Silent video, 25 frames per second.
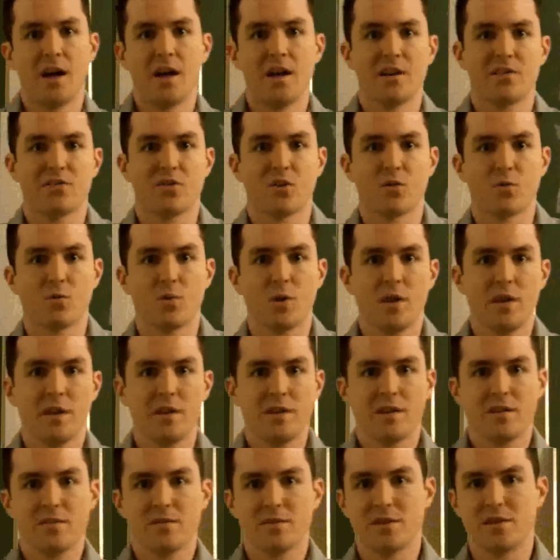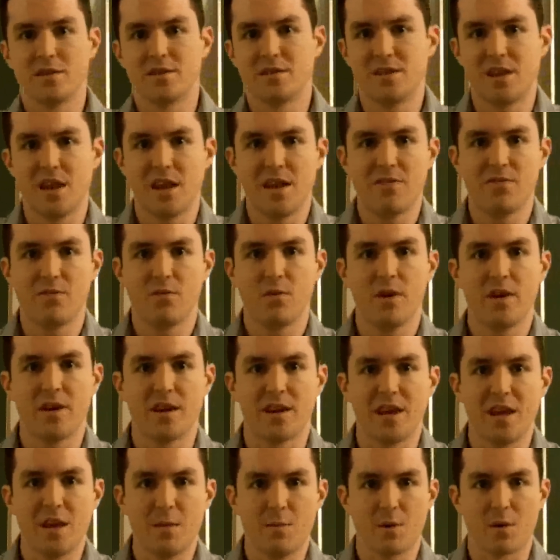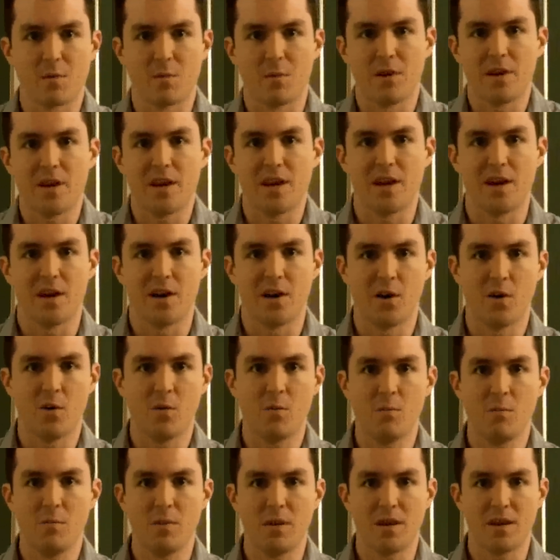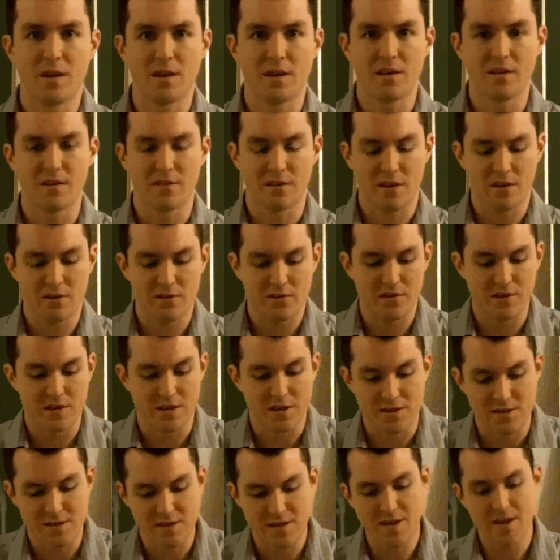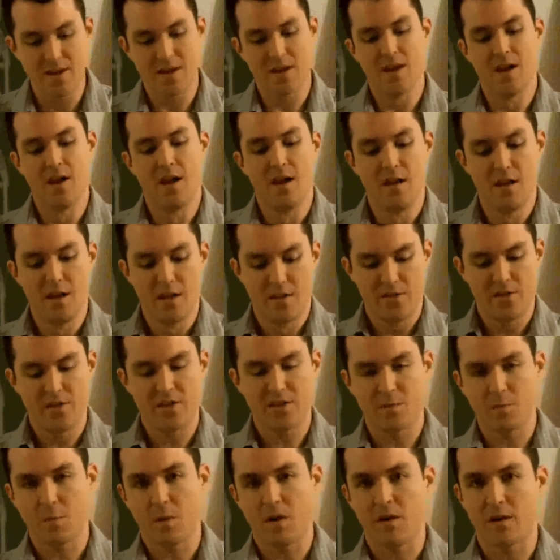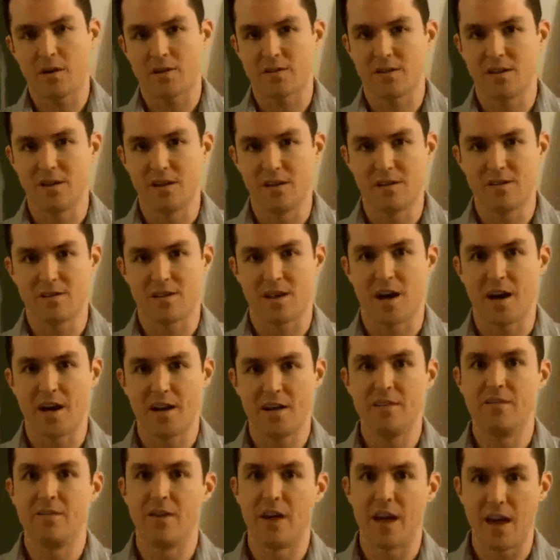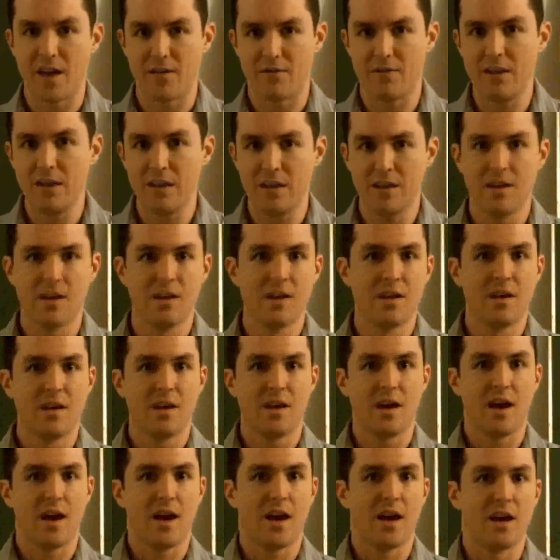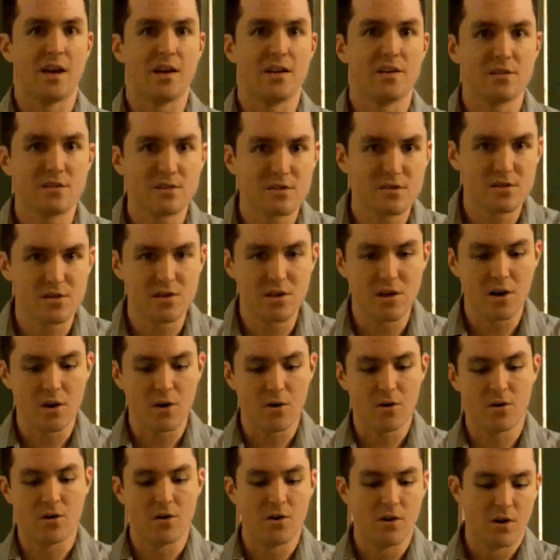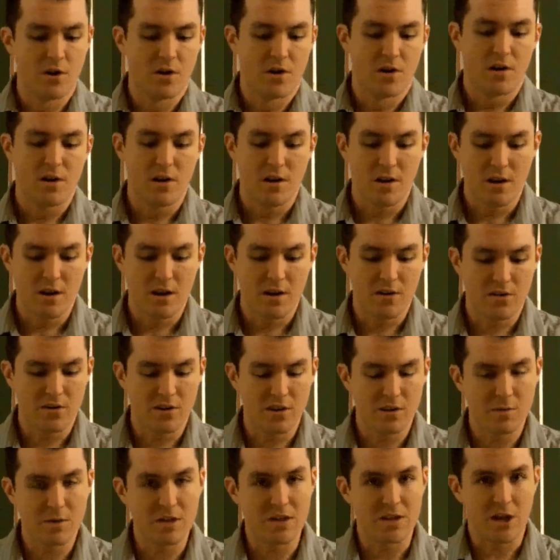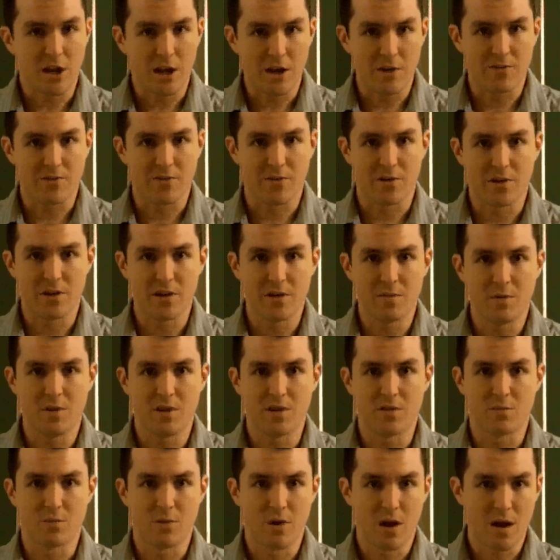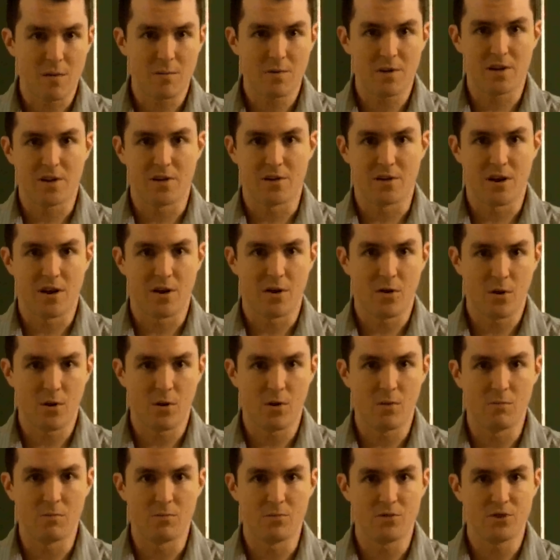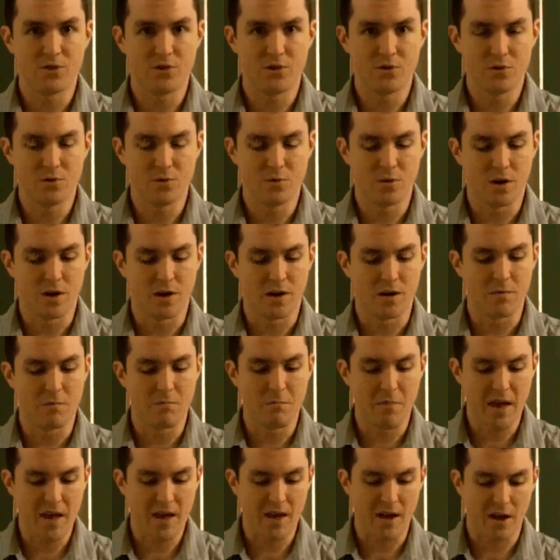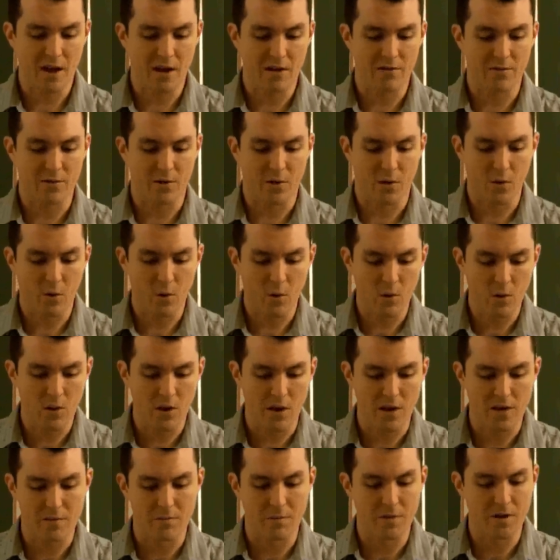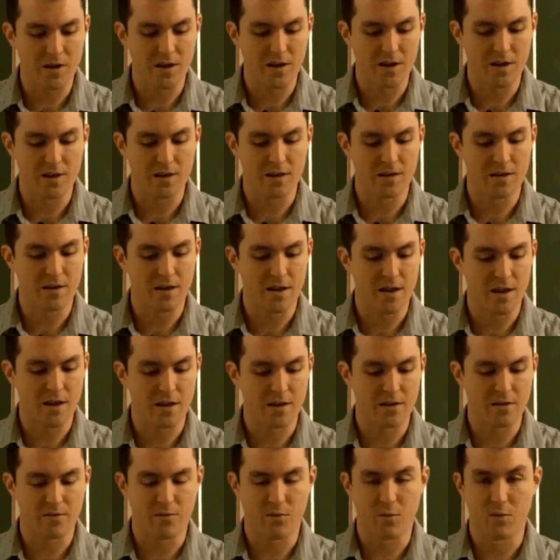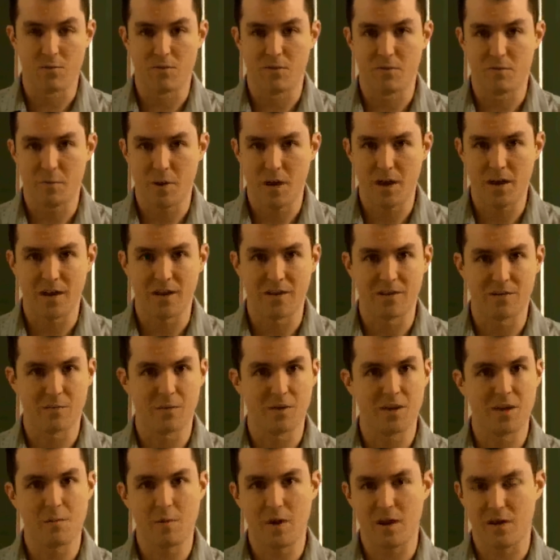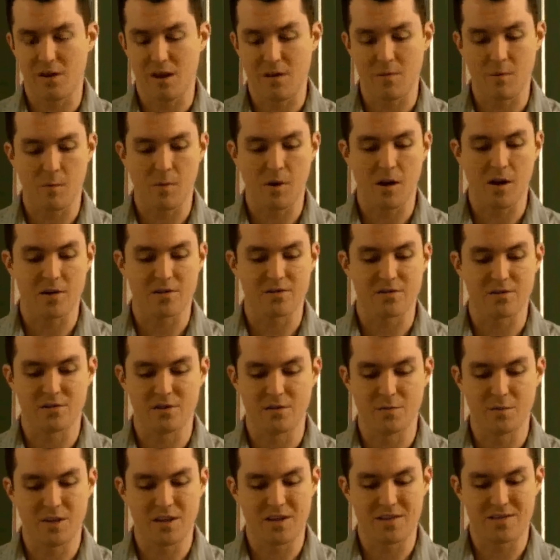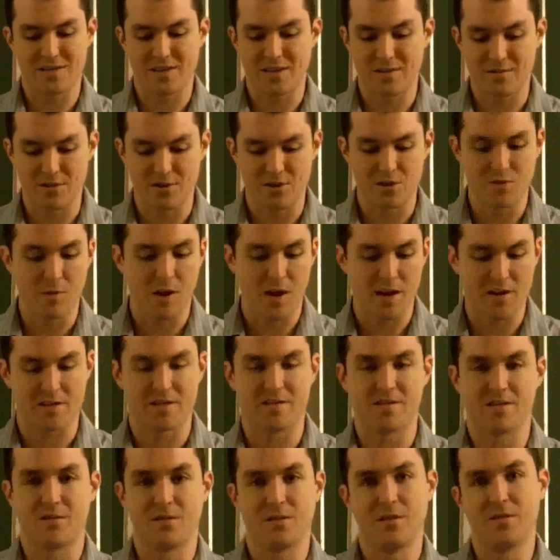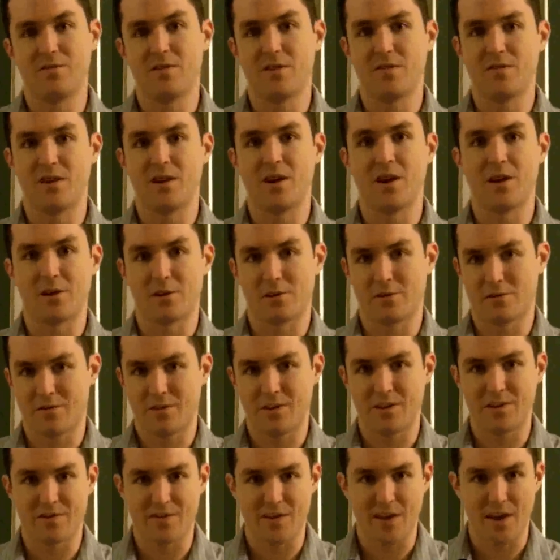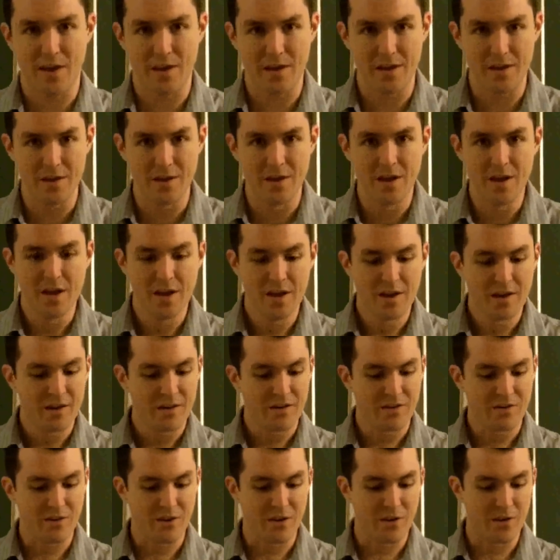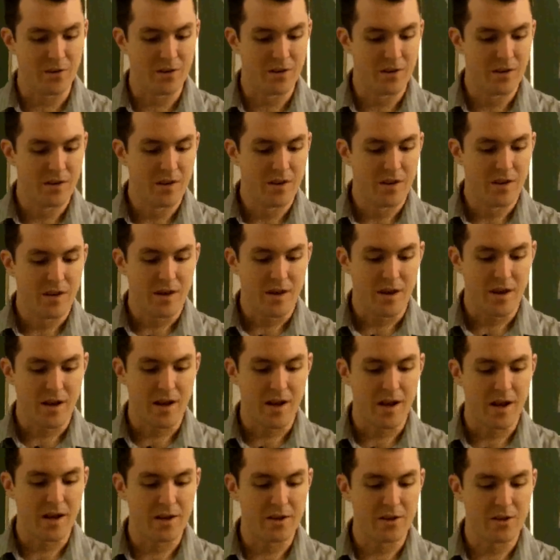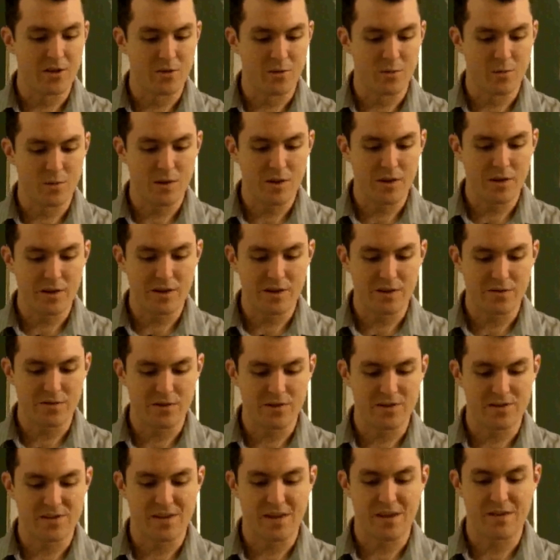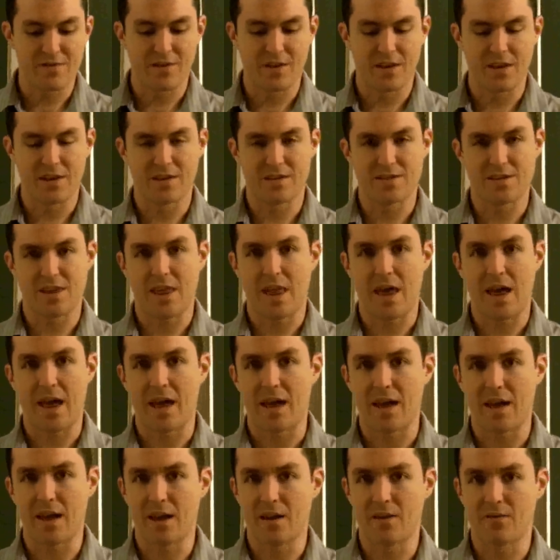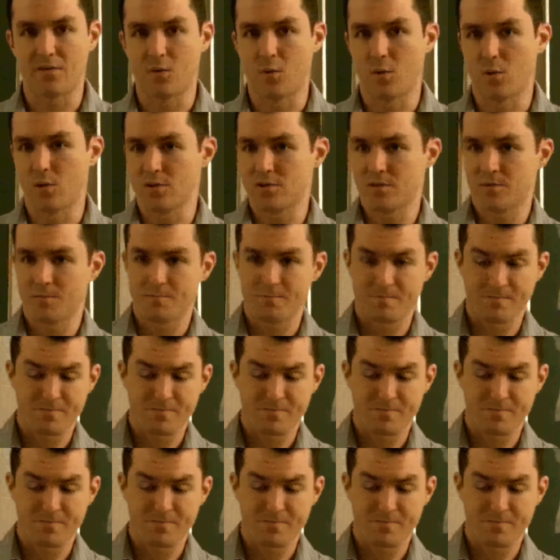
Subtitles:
it's a relatively safe way to keep your money at home, because as you can see, this box is kind of heavy. So it's going to be tough for anybody robbing your home to make off with a whole lot of money in the form of pennies. I mean, they might grab a box or two, but that's even 2 boxes, only $50 face value. So you're relatively safe against that. And of course,